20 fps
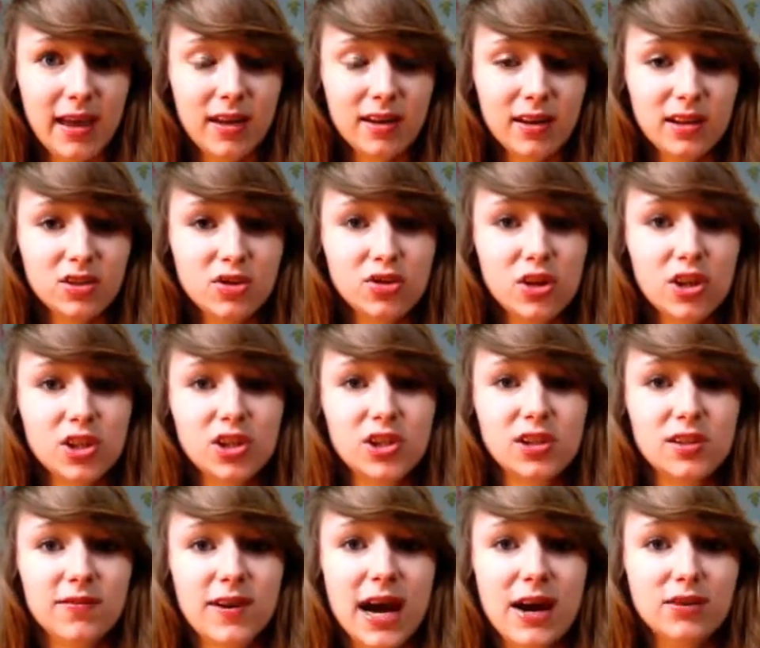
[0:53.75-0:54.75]

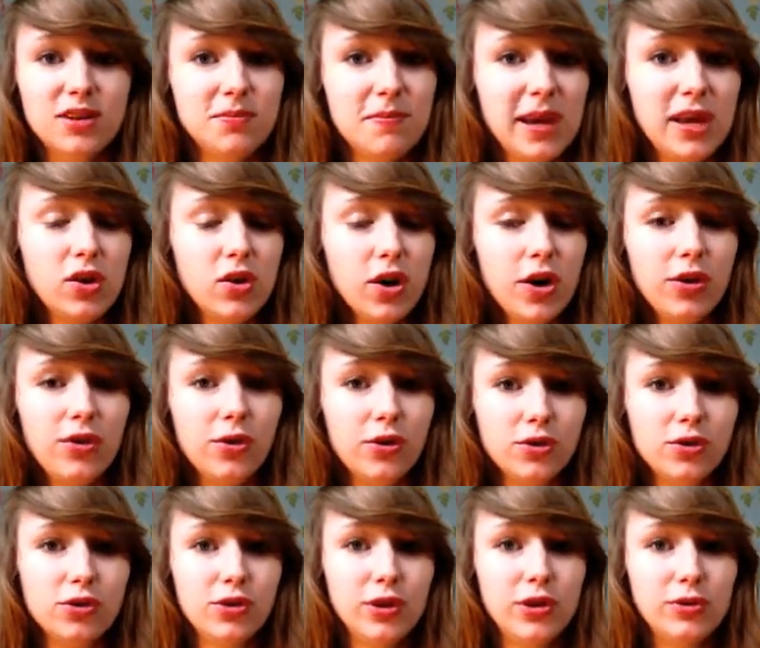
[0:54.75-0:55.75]
instructions of how to make your own
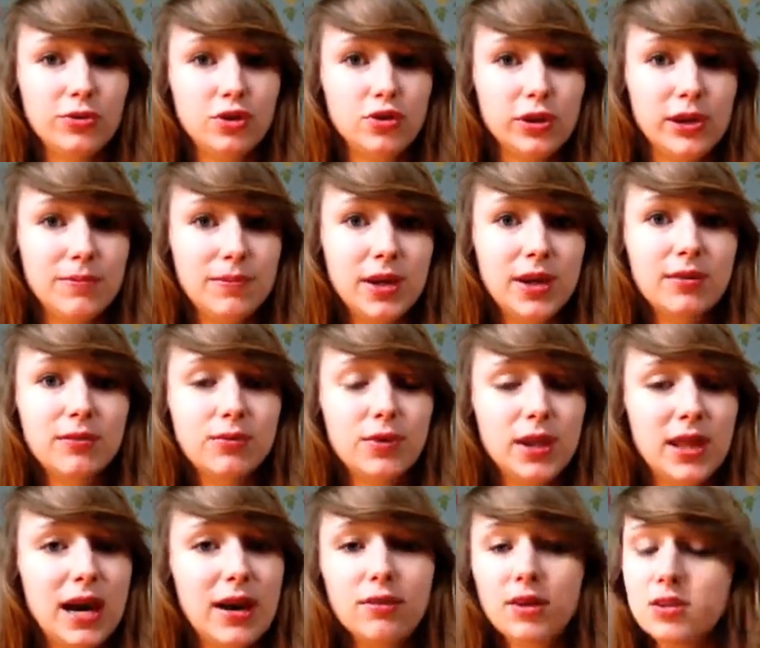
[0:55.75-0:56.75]
hot oil treatment
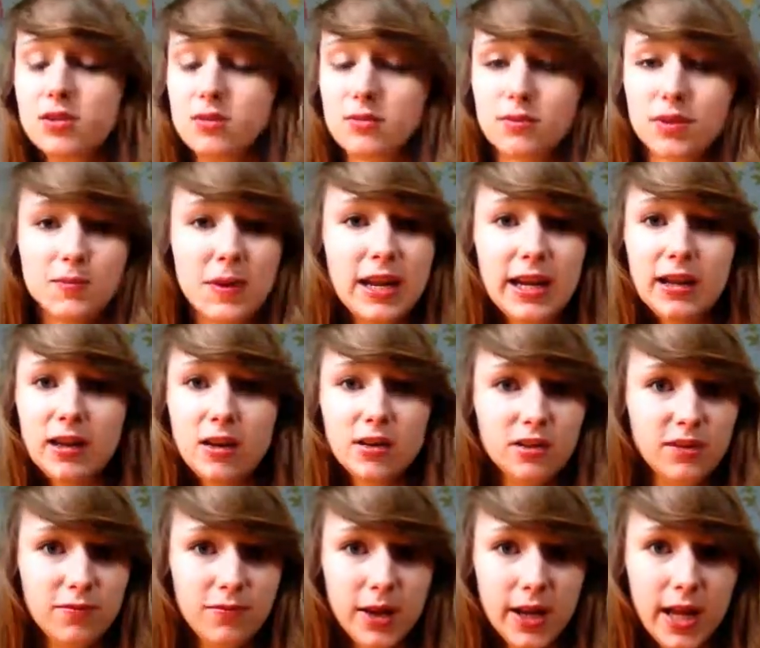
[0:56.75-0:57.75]
without you spending
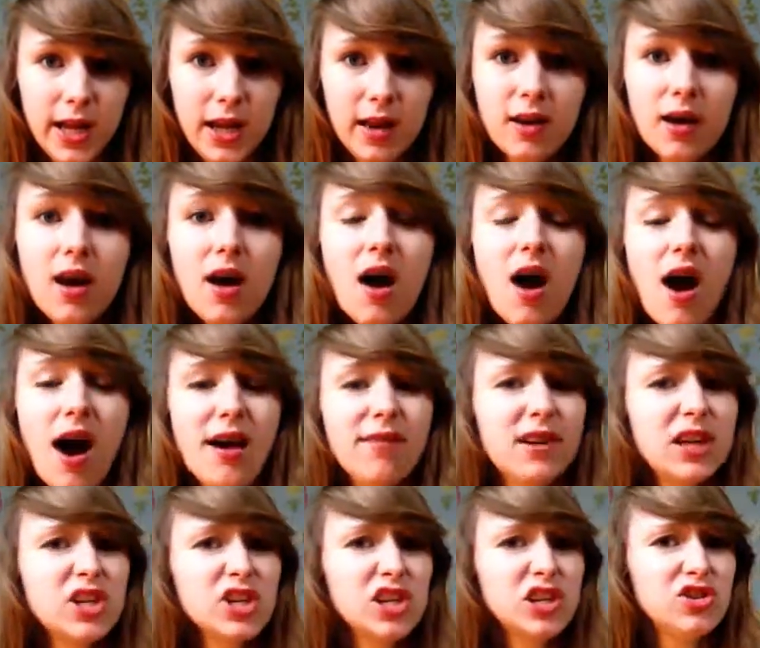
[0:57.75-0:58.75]
loads of money. I
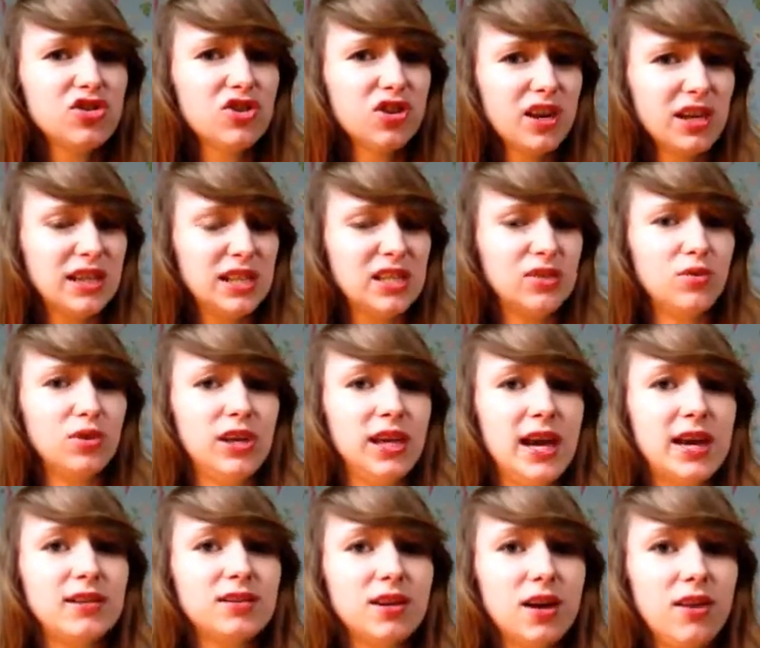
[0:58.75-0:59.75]
haven't actually tried this one
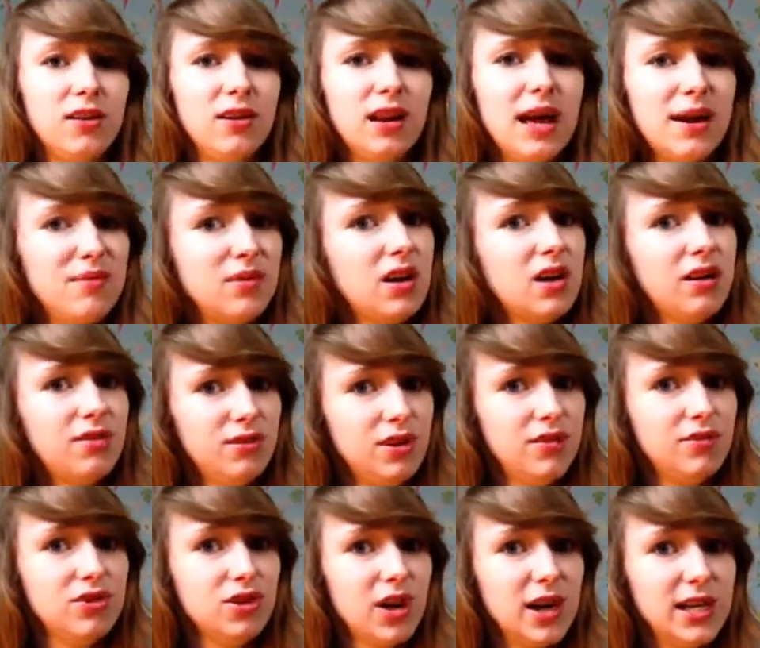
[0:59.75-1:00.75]
yet, so let me know if
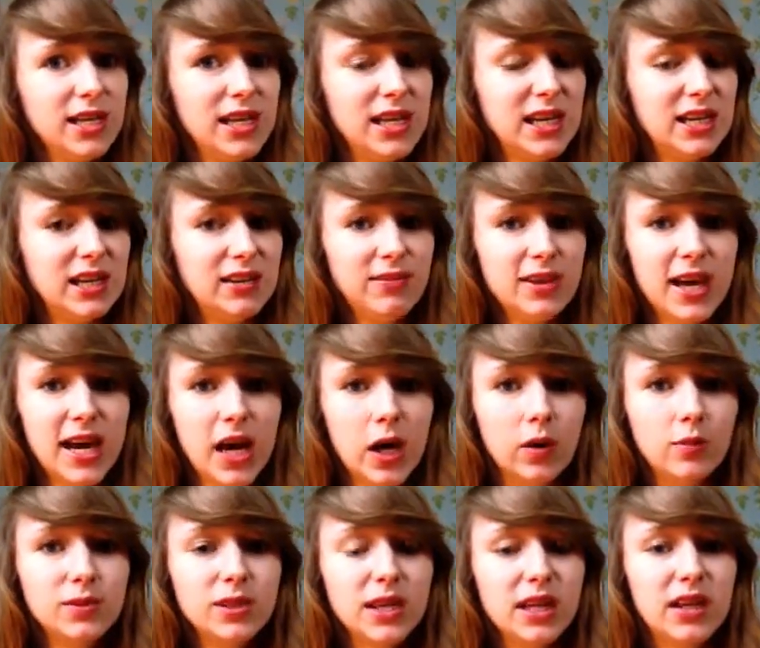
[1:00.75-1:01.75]
you've tried it and if it
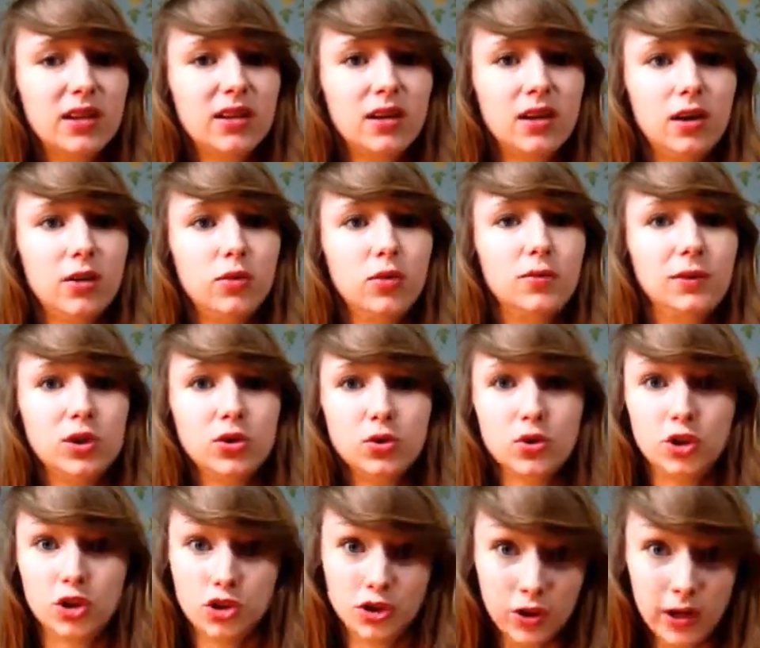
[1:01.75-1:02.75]
helps, and I will be sure
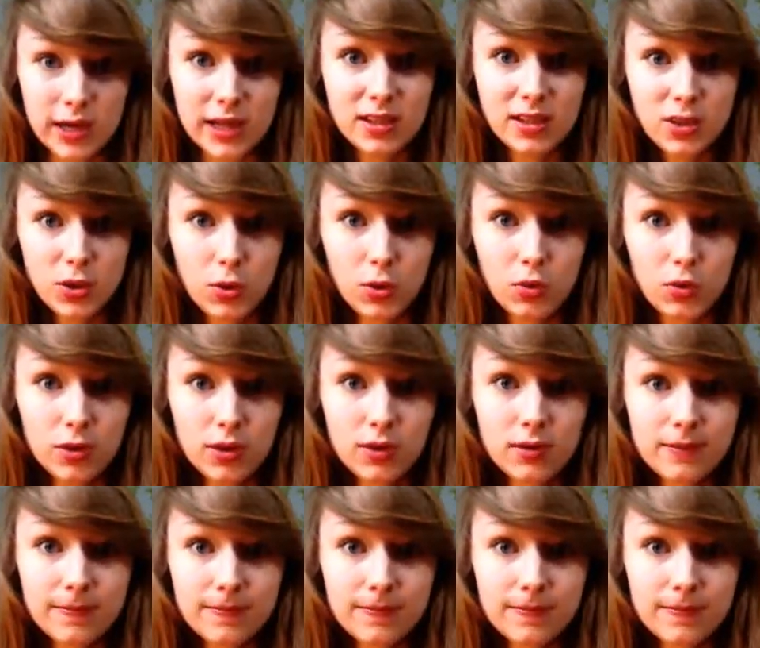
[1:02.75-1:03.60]
to try it soon.